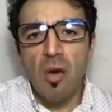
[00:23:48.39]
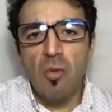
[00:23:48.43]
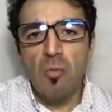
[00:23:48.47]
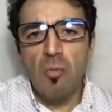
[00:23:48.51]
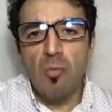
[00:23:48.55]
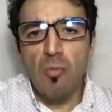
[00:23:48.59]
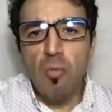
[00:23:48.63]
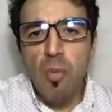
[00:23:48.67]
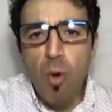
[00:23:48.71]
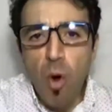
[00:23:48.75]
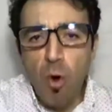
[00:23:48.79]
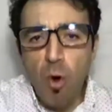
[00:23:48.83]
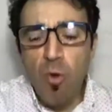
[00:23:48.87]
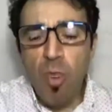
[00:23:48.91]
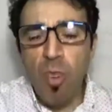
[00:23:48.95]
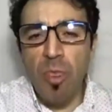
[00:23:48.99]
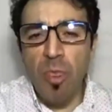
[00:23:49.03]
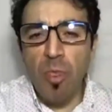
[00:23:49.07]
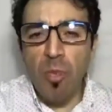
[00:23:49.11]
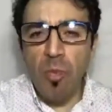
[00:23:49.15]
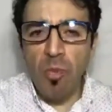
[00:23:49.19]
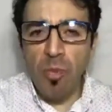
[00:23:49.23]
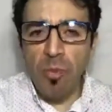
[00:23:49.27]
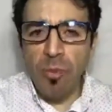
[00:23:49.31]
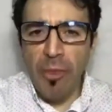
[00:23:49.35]
both
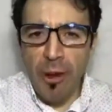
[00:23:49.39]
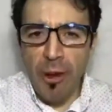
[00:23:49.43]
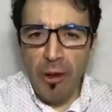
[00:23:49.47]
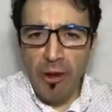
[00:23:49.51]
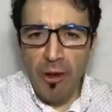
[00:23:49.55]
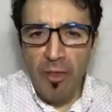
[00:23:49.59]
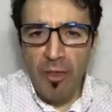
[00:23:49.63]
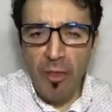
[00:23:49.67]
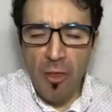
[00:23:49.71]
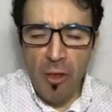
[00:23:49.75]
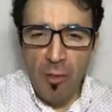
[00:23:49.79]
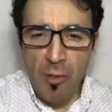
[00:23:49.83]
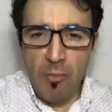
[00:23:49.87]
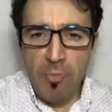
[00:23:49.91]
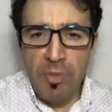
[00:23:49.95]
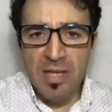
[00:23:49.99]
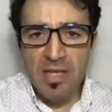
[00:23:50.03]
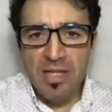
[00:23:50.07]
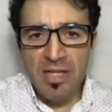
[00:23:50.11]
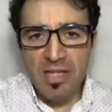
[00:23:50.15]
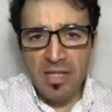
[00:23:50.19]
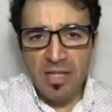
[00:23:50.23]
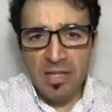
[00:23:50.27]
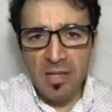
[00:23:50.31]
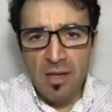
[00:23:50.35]

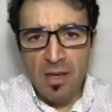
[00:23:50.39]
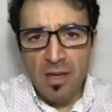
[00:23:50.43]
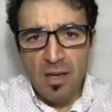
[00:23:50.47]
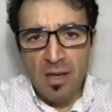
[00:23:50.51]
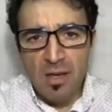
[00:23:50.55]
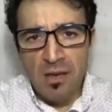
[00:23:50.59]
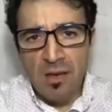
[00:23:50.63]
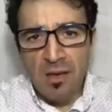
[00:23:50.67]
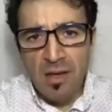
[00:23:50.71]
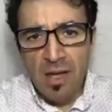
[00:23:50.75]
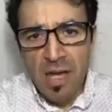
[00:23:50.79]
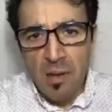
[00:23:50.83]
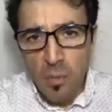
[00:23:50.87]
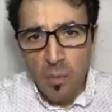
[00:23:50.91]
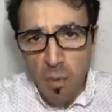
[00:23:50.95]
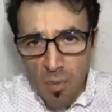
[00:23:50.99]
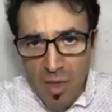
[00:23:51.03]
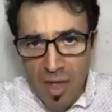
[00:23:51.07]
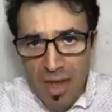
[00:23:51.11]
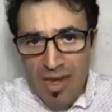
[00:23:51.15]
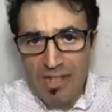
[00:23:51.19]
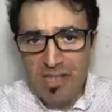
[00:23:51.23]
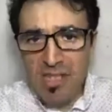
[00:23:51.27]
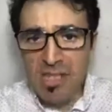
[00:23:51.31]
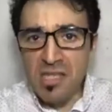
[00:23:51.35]
therapies,
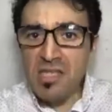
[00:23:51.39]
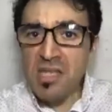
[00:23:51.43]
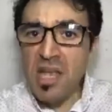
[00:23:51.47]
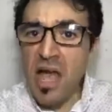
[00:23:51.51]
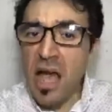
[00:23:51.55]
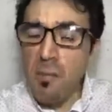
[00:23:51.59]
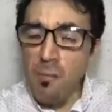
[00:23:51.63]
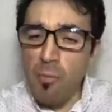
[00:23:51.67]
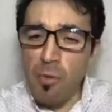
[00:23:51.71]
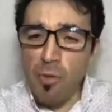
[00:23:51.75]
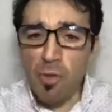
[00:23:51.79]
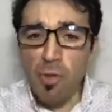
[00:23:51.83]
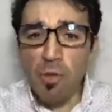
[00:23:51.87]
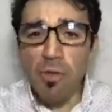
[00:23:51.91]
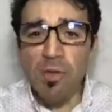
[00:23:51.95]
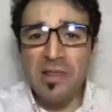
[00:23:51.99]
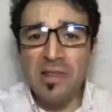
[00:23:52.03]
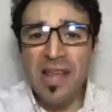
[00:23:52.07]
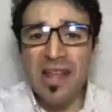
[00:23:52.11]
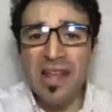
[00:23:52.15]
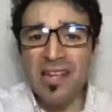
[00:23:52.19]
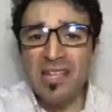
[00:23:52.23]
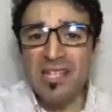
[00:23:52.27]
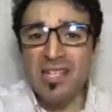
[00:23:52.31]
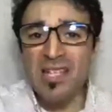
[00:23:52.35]
hemodialysis and peritoneal
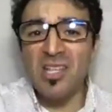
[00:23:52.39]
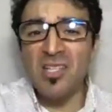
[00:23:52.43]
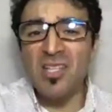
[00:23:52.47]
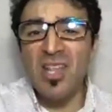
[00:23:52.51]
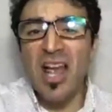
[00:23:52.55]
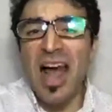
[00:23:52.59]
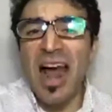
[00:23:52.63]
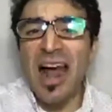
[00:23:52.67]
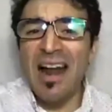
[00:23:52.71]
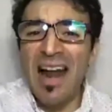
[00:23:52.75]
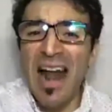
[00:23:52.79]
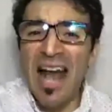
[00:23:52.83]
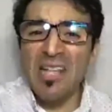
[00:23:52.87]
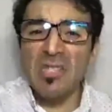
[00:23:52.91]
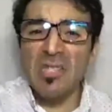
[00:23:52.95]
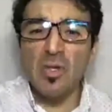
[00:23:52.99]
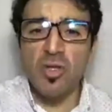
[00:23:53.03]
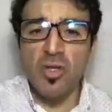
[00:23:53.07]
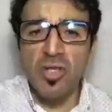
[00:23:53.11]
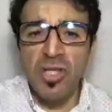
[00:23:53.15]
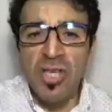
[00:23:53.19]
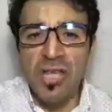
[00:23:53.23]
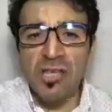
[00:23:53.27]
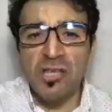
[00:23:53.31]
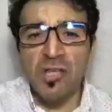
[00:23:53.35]
dialysis, are
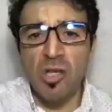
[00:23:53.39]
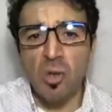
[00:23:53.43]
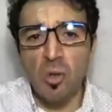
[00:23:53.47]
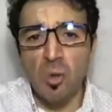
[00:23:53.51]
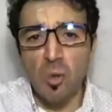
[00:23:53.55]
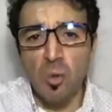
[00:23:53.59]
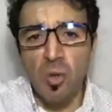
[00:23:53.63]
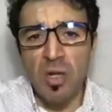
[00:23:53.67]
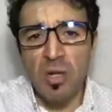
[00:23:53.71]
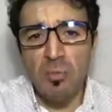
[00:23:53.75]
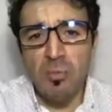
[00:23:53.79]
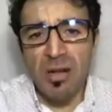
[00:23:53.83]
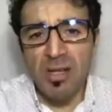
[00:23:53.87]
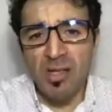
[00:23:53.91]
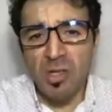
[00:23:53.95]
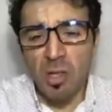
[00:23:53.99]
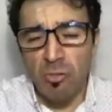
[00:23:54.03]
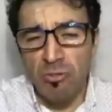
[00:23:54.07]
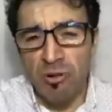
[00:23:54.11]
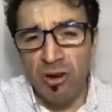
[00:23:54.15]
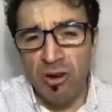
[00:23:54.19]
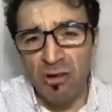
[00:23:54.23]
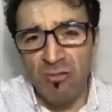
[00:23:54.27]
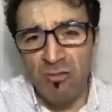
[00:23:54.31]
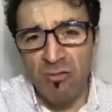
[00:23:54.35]
associated with
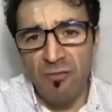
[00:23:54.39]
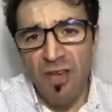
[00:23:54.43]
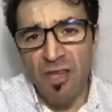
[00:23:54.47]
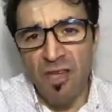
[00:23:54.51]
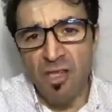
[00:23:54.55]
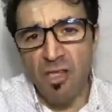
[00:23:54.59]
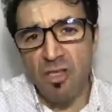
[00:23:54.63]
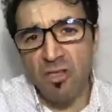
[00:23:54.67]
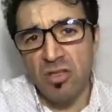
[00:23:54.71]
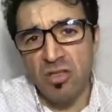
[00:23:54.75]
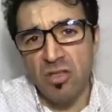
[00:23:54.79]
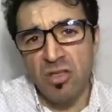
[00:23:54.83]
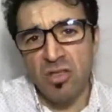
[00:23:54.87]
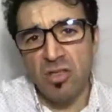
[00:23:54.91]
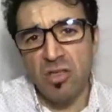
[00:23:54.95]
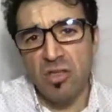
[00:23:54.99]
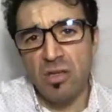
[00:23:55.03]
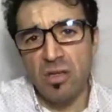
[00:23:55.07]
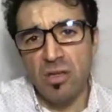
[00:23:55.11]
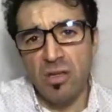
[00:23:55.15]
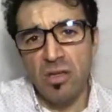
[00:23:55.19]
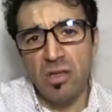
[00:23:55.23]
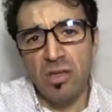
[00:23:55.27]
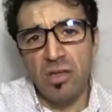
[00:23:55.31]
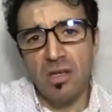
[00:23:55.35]
bacterial infections.
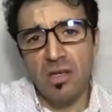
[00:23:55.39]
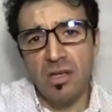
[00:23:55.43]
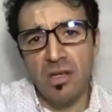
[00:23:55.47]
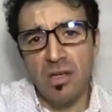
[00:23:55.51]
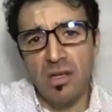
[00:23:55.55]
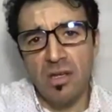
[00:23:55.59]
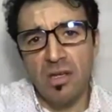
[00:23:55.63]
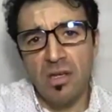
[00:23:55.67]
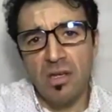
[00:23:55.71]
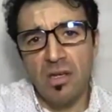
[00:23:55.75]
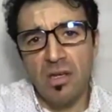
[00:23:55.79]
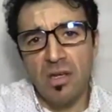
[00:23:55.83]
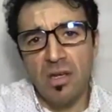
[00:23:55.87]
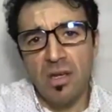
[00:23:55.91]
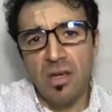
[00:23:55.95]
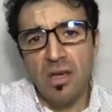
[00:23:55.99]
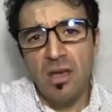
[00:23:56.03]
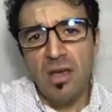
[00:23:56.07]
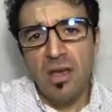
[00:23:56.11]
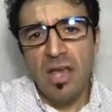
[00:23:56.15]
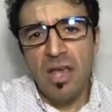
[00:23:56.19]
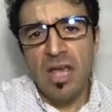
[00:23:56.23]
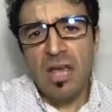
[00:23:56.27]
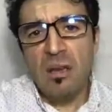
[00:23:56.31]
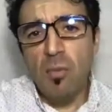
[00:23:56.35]

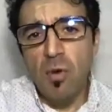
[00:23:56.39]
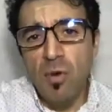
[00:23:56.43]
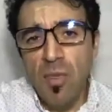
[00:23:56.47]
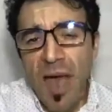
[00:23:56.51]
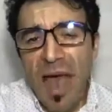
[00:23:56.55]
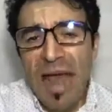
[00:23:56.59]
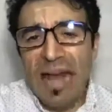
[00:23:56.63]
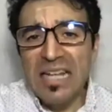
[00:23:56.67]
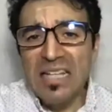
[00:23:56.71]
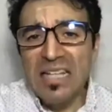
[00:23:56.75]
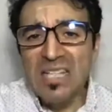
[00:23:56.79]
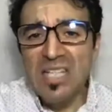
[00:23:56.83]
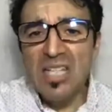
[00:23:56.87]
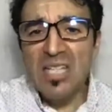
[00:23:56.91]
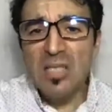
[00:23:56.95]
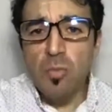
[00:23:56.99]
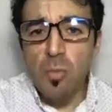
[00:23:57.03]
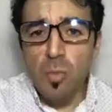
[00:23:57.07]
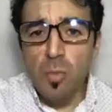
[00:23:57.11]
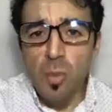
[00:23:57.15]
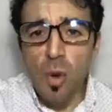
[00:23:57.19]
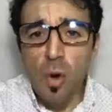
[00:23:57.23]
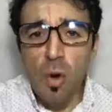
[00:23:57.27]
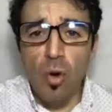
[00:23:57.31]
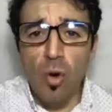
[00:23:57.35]
Hemodialysis
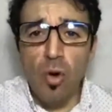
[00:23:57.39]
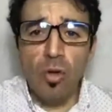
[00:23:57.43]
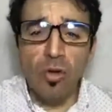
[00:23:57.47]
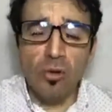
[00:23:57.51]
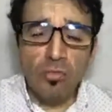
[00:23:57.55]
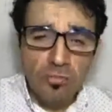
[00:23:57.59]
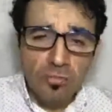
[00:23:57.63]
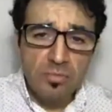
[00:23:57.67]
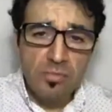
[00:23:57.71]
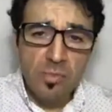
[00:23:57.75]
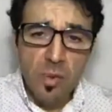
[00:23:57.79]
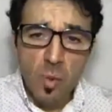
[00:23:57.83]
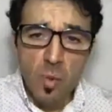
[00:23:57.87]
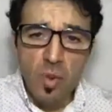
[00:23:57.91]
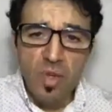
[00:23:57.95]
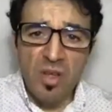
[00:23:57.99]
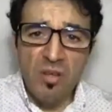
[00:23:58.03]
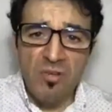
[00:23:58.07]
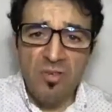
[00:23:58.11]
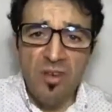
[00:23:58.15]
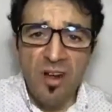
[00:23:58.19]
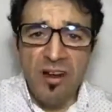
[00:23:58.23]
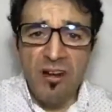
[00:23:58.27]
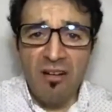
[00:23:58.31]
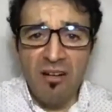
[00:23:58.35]
more with
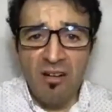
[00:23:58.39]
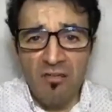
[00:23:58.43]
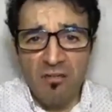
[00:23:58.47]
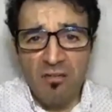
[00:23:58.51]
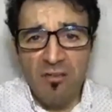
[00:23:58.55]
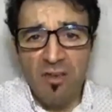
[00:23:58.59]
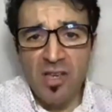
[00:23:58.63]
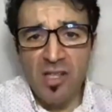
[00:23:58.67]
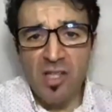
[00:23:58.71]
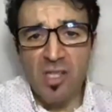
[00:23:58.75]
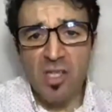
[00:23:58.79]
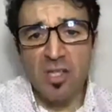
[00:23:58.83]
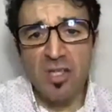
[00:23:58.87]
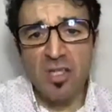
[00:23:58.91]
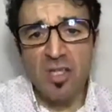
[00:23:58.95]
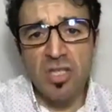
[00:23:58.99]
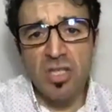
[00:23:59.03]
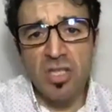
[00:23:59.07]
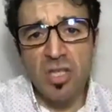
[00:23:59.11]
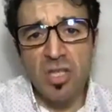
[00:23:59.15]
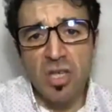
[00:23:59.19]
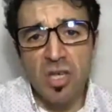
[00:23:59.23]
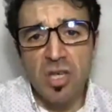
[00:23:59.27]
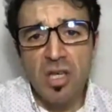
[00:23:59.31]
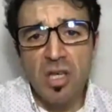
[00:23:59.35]
viral infections
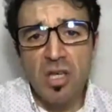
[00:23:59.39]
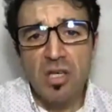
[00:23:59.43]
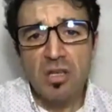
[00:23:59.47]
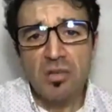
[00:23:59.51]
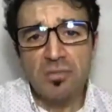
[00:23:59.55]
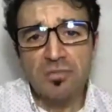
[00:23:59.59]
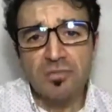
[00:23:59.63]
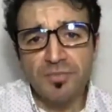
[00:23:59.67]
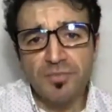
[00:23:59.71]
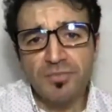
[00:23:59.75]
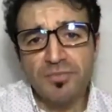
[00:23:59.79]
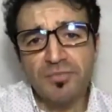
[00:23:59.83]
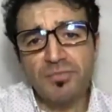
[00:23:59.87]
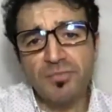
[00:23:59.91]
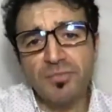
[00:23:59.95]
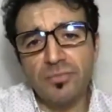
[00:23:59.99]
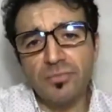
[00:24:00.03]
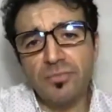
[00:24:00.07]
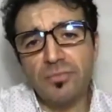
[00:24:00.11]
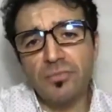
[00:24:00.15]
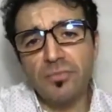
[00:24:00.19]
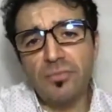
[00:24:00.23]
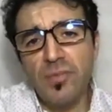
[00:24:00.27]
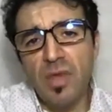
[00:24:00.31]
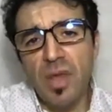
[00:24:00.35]

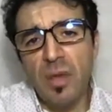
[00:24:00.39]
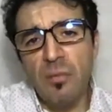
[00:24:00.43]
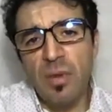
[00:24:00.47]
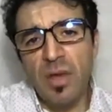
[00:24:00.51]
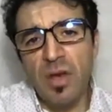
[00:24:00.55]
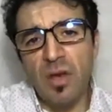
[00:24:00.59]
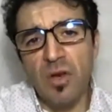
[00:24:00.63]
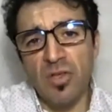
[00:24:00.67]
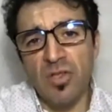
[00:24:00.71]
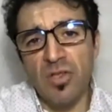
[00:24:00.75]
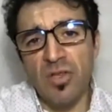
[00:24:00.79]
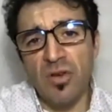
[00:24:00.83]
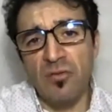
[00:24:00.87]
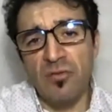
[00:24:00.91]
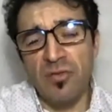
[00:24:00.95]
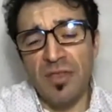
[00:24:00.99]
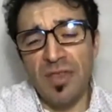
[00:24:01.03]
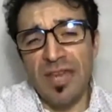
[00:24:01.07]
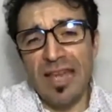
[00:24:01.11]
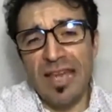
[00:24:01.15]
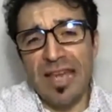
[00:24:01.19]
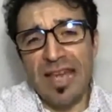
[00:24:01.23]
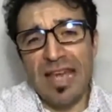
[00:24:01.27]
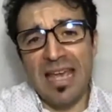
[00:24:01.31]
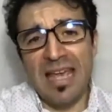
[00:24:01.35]
because of
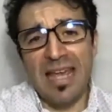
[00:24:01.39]
the